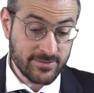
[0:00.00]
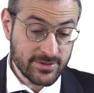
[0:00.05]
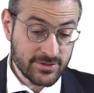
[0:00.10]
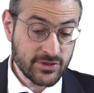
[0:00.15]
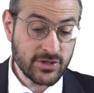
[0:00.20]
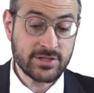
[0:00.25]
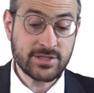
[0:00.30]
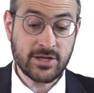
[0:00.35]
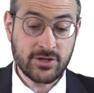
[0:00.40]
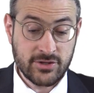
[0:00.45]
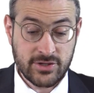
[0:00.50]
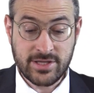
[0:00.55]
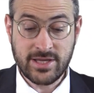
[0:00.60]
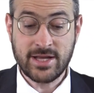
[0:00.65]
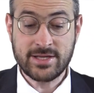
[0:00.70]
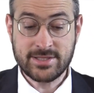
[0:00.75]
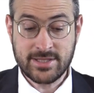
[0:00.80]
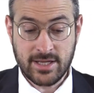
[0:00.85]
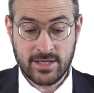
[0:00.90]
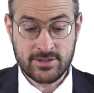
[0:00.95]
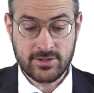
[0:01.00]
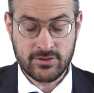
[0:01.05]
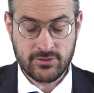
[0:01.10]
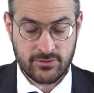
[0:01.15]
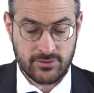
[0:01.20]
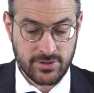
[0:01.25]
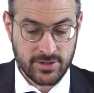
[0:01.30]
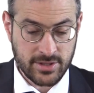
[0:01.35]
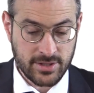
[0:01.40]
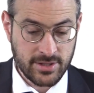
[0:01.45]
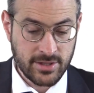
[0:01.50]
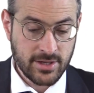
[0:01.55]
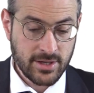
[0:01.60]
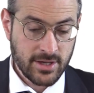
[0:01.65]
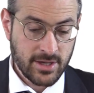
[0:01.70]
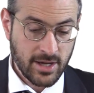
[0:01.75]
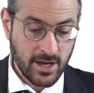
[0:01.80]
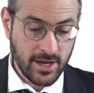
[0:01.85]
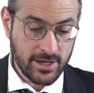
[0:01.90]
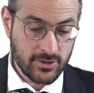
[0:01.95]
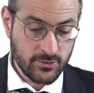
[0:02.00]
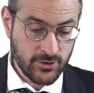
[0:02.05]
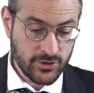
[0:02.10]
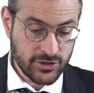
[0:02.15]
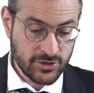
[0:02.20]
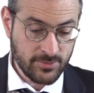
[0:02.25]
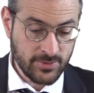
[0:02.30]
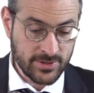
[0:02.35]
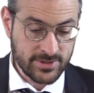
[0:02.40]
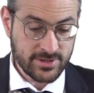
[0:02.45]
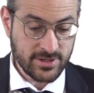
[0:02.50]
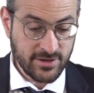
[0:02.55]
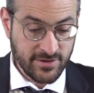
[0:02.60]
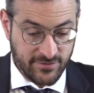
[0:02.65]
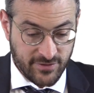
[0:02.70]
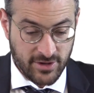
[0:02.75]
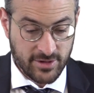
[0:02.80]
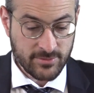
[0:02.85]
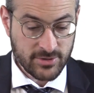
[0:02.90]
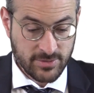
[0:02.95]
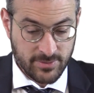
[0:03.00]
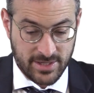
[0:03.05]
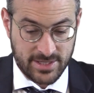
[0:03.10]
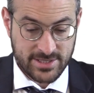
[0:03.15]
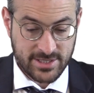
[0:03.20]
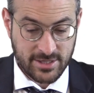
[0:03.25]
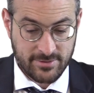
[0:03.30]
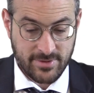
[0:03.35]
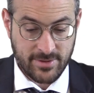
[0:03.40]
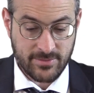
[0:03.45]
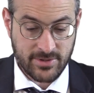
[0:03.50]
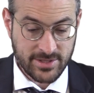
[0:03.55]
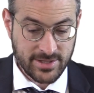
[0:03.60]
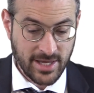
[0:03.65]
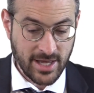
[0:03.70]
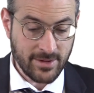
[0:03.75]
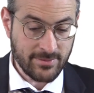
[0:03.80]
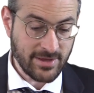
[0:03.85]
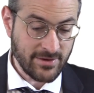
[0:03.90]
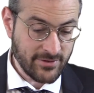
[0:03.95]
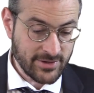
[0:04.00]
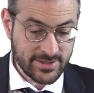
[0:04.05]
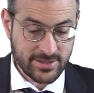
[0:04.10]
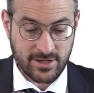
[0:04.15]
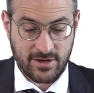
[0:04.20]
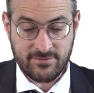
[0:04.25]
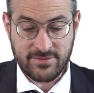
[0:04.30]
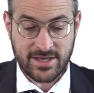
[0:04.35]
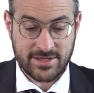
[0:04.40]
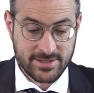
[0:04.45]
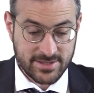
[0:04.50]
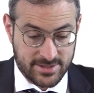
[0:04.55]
Just like you cannot sell to the idol worshippers, that,